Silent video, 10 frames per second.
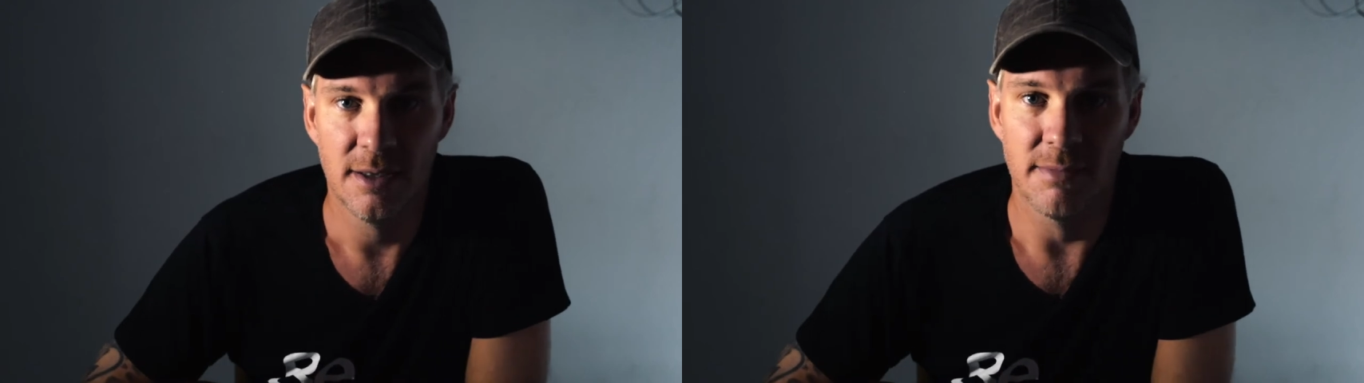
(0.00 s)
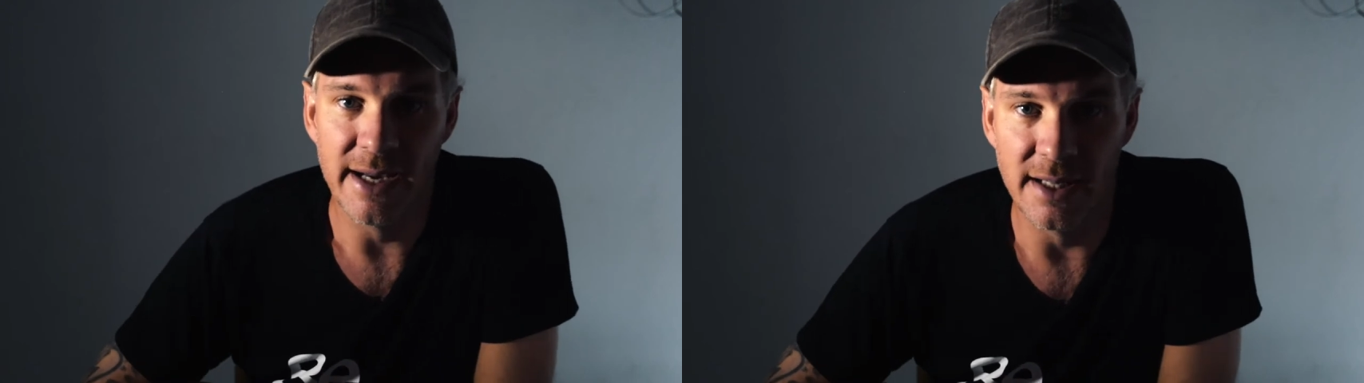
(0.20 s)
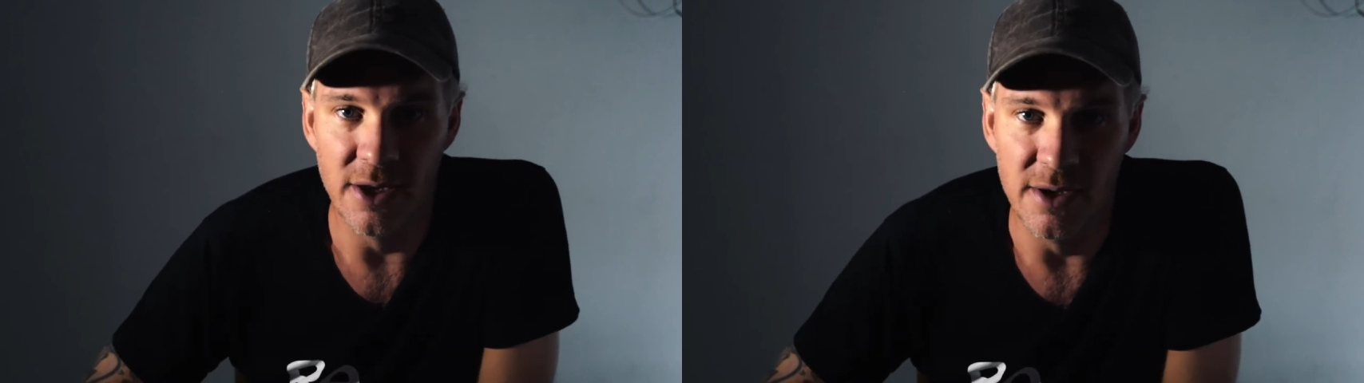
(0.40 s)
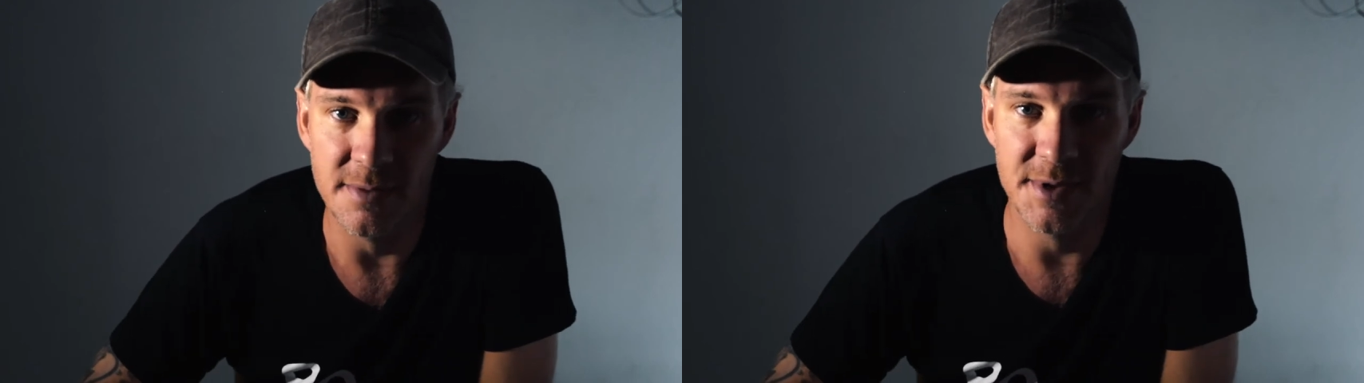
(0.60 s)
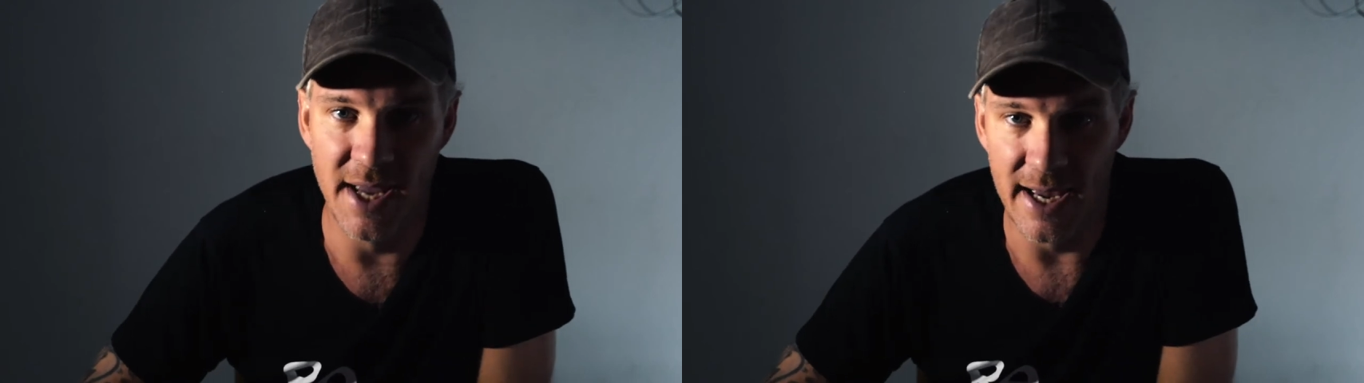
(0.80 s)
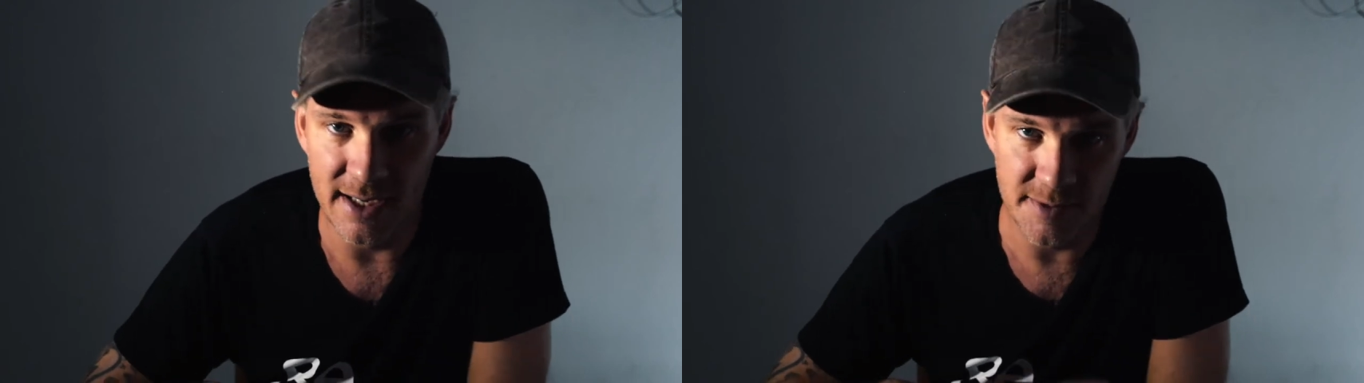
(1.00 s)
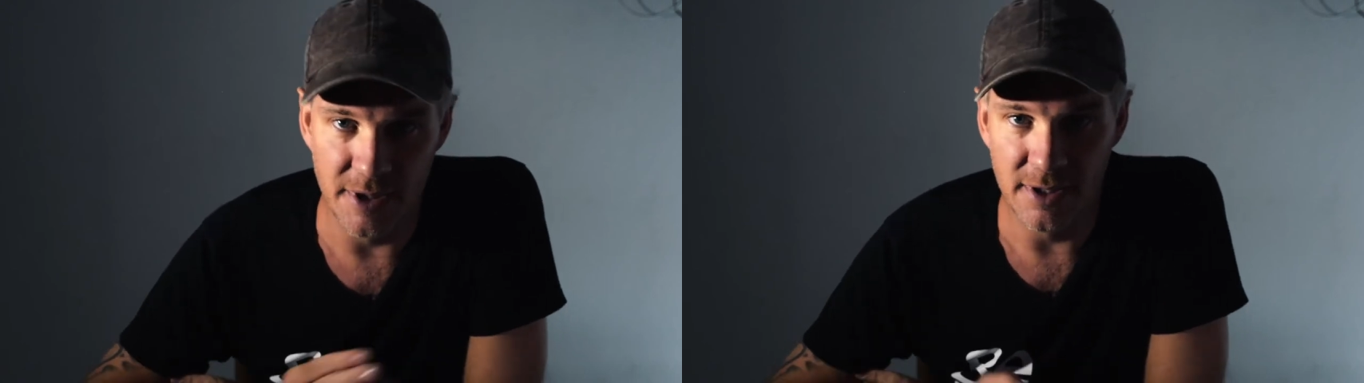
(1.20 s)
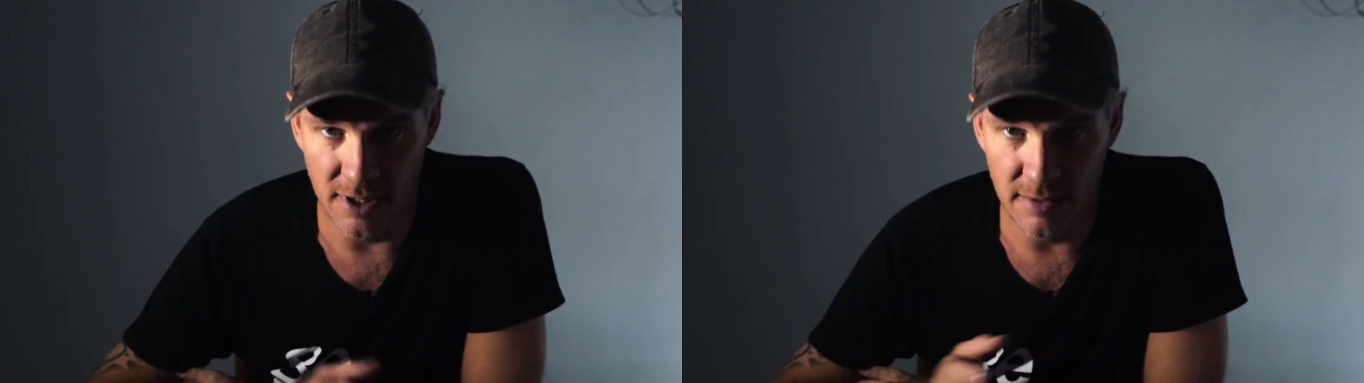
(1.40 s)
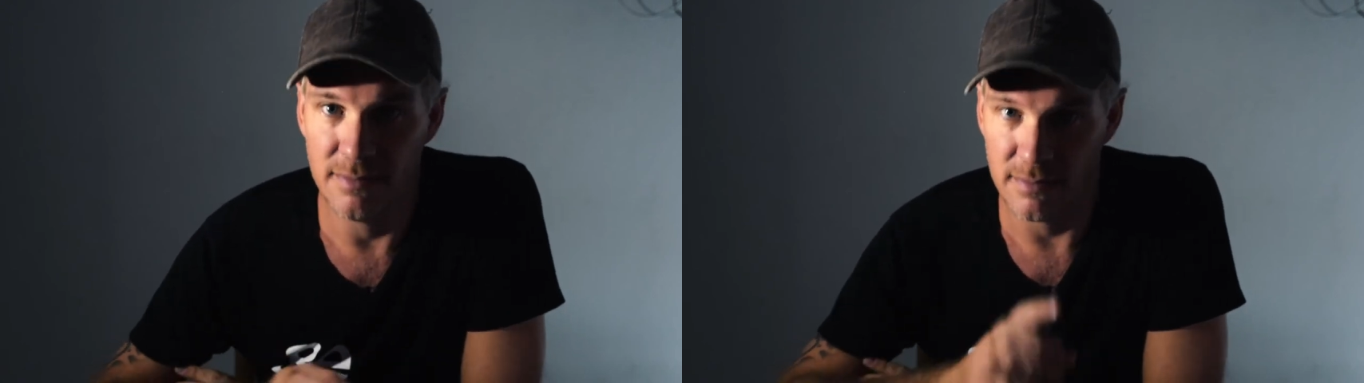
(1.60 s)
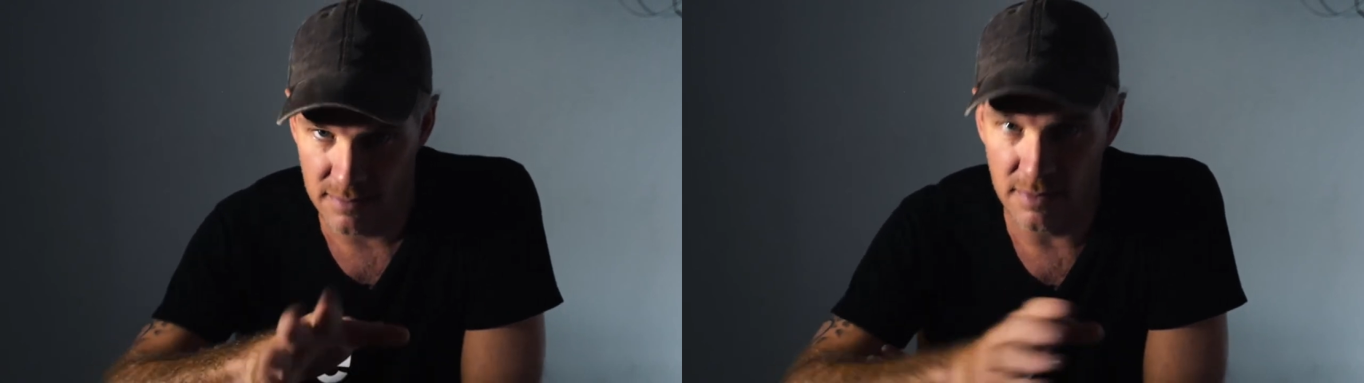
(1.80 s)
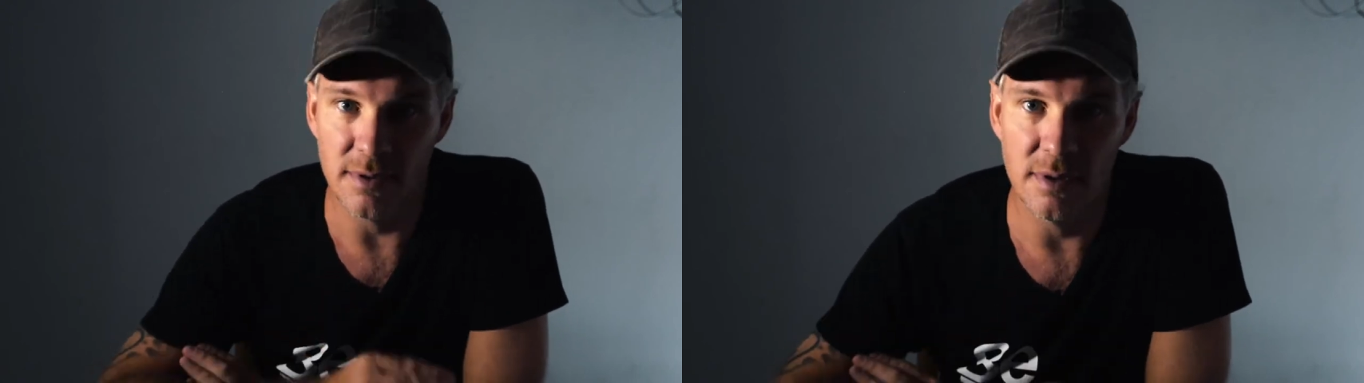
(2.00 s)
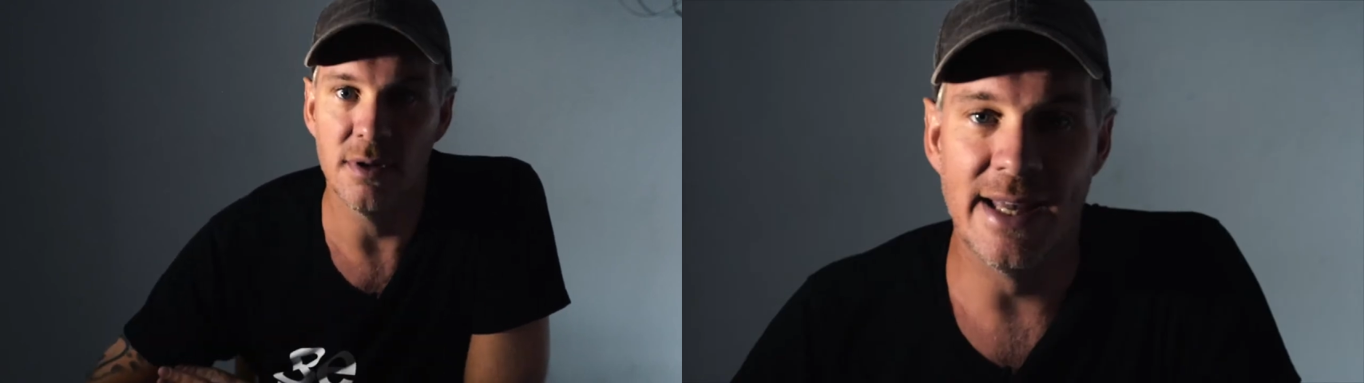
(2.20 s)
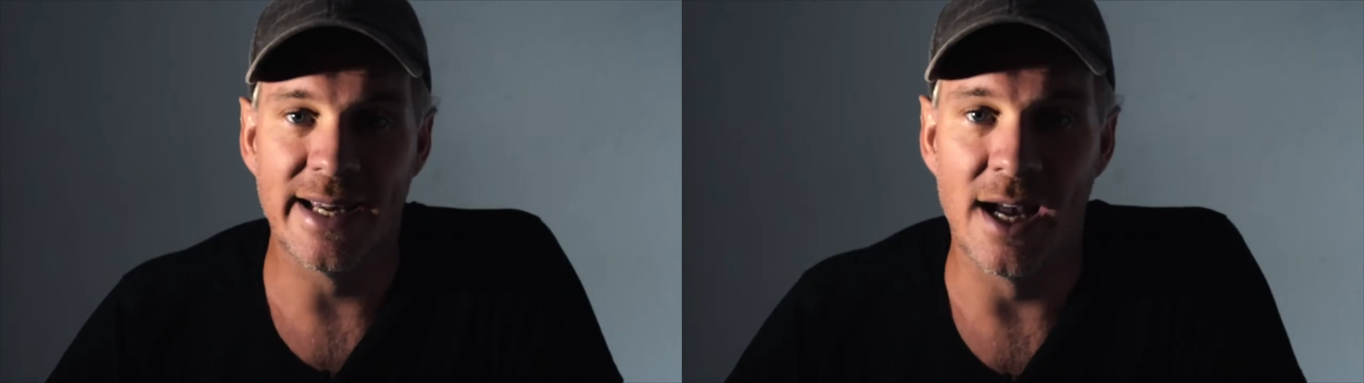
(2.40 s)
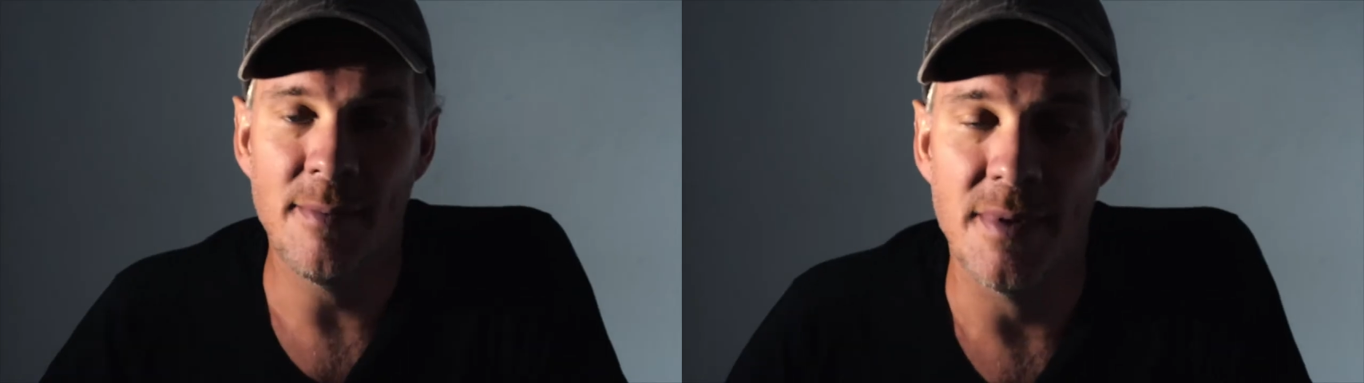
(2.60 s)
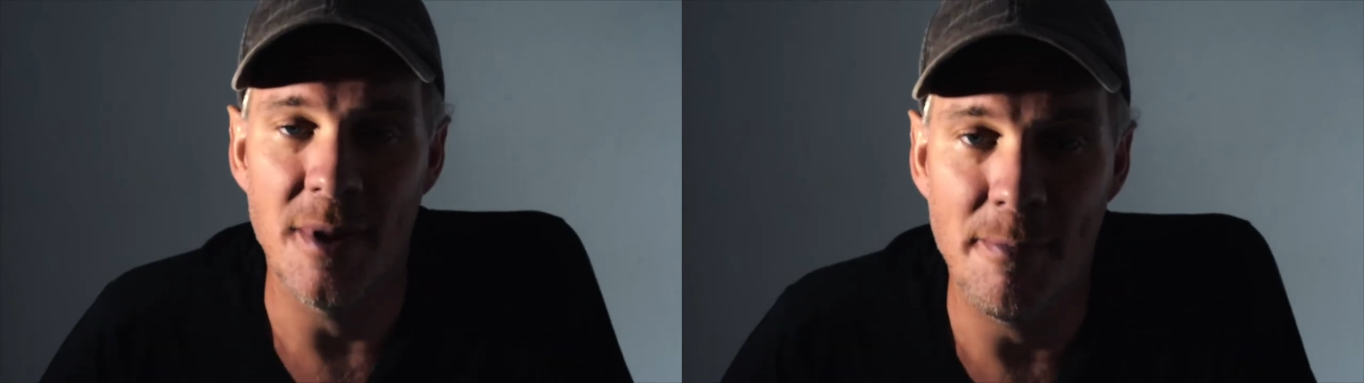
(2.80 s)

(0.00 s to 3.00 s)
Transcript: make a note of some settings, but you know. Here they come,